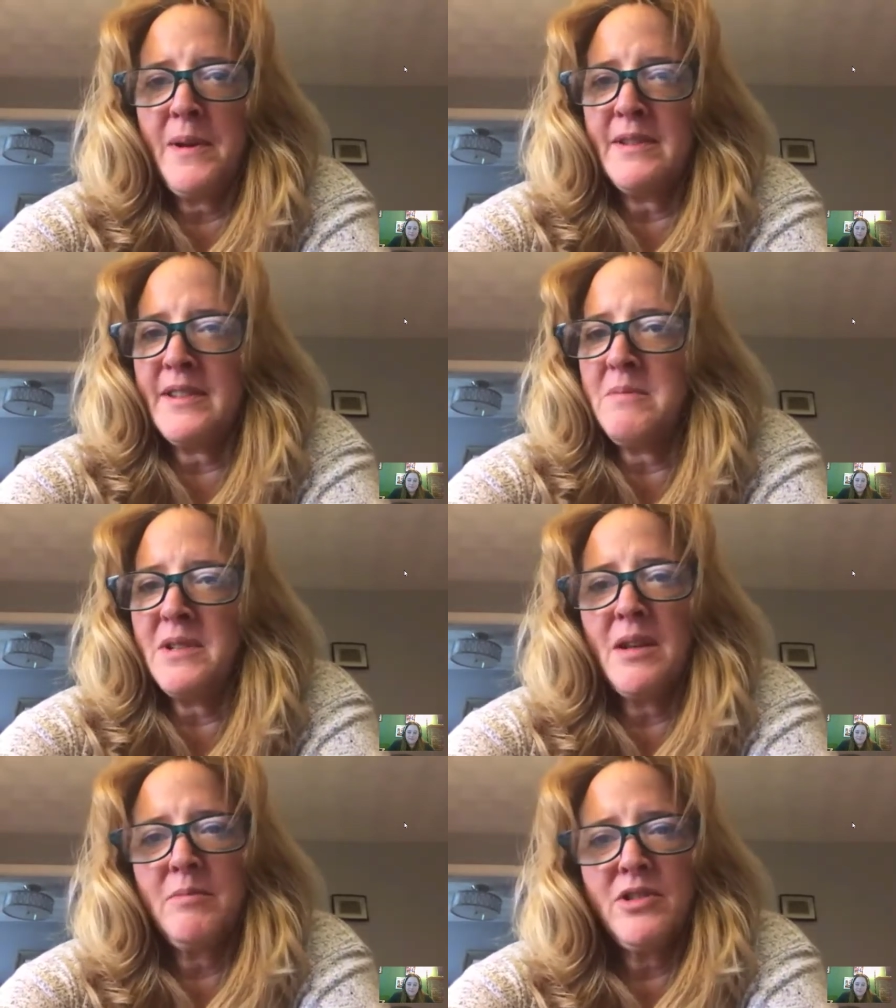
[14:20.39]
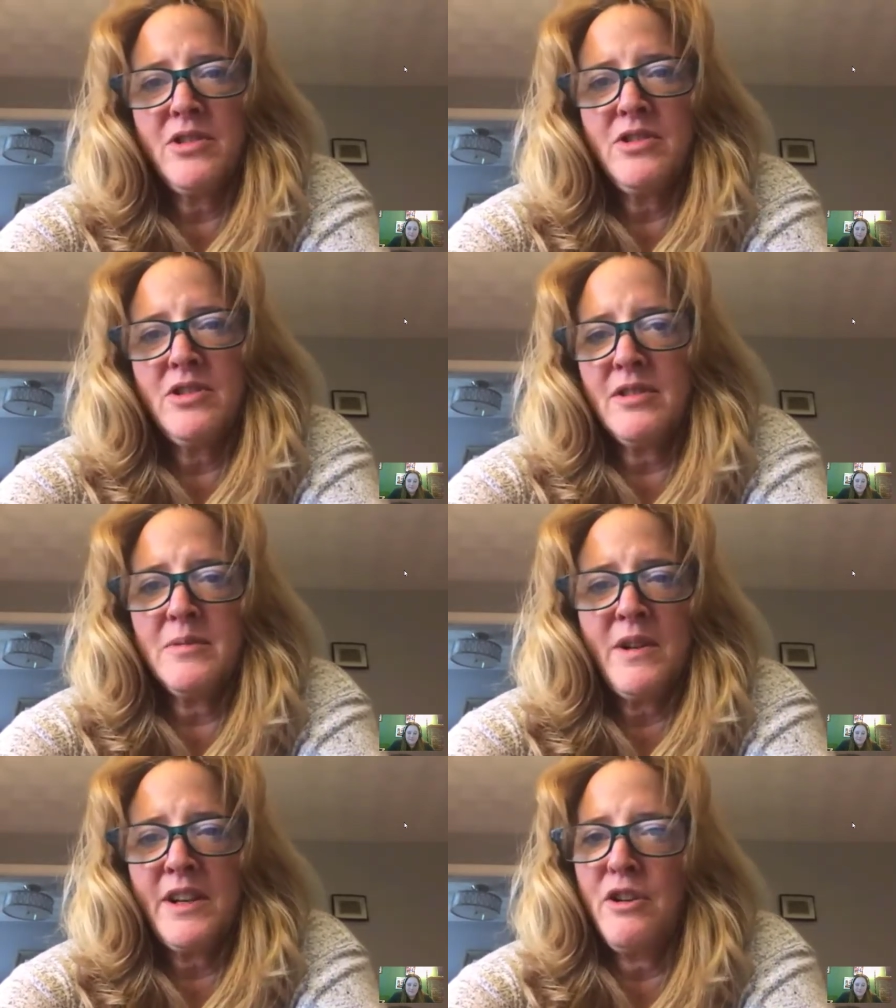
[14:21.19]
but sometimes you just
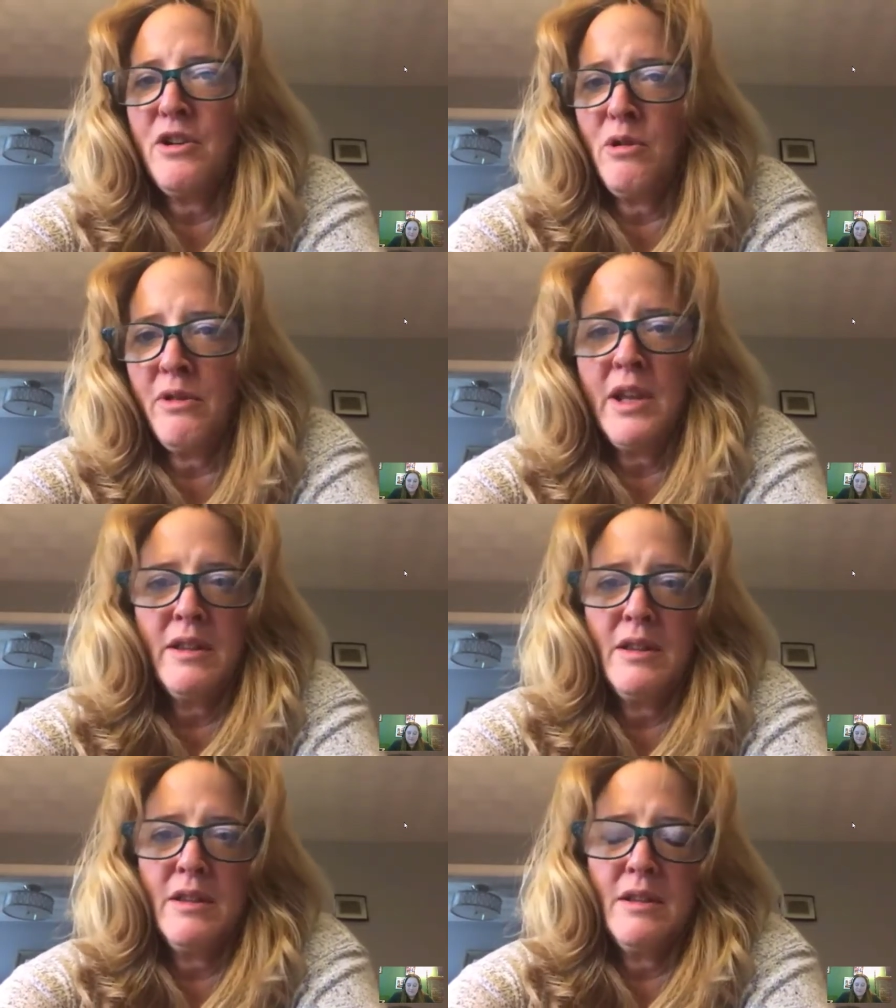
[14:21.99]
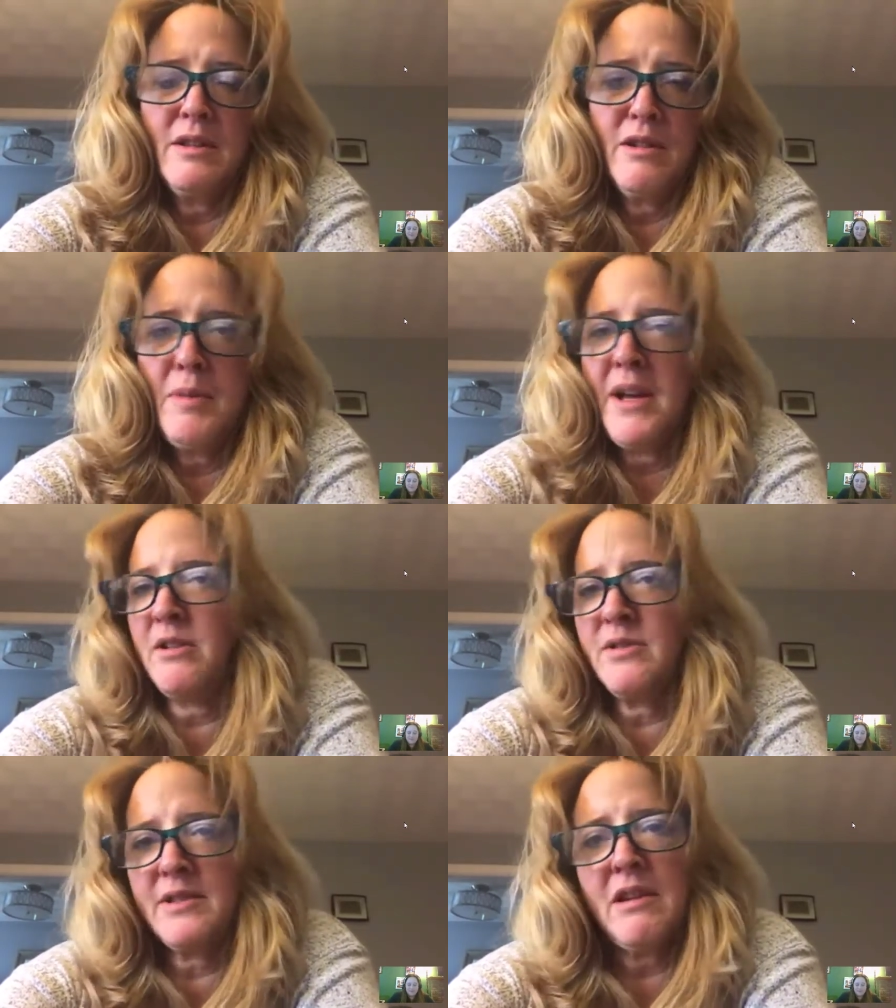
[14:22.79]
want to know that you're by
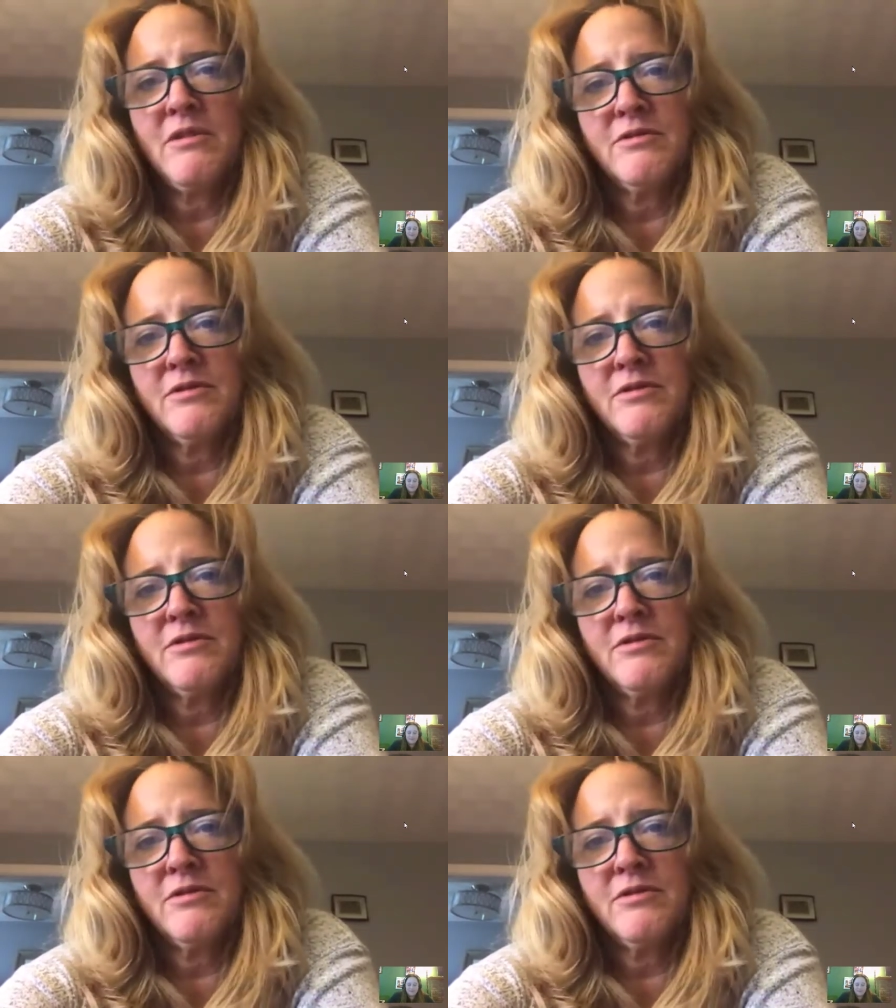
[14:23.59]
yourself.